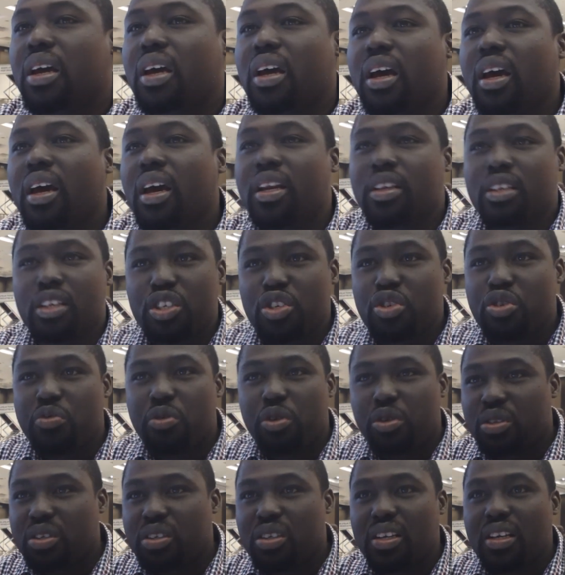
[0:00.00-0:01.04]
and
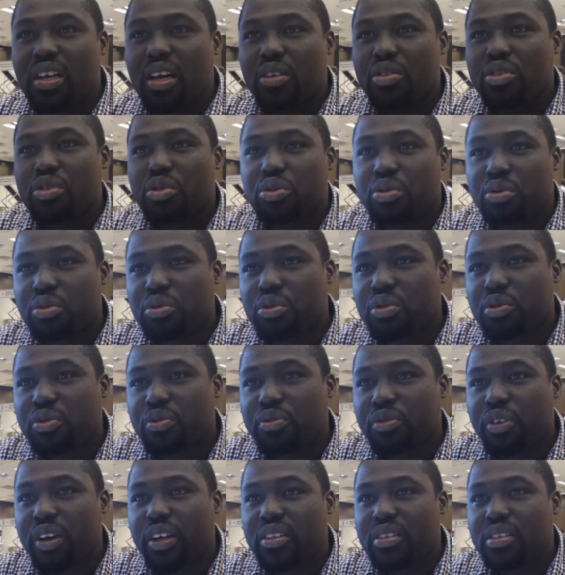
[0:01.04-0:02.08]
distributed it out to
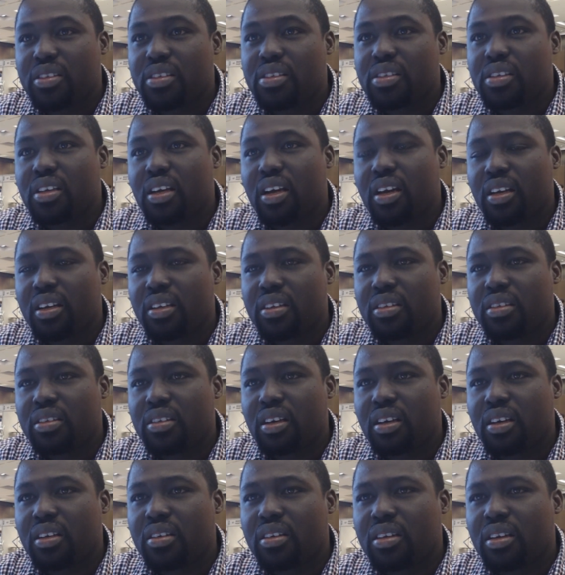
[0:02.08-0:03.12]
friends
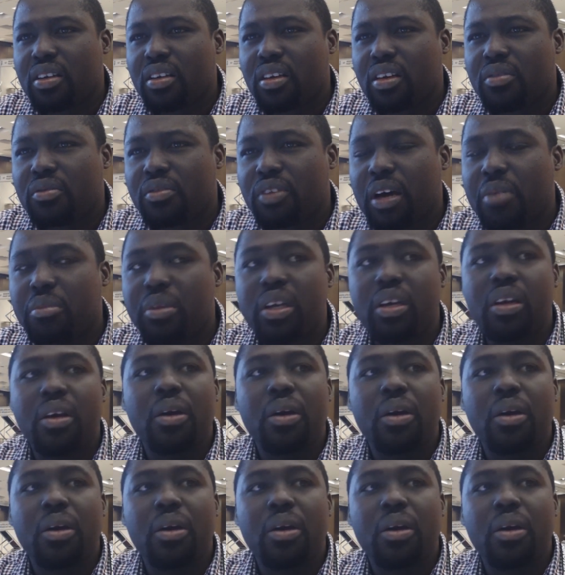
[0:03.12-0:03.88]
and family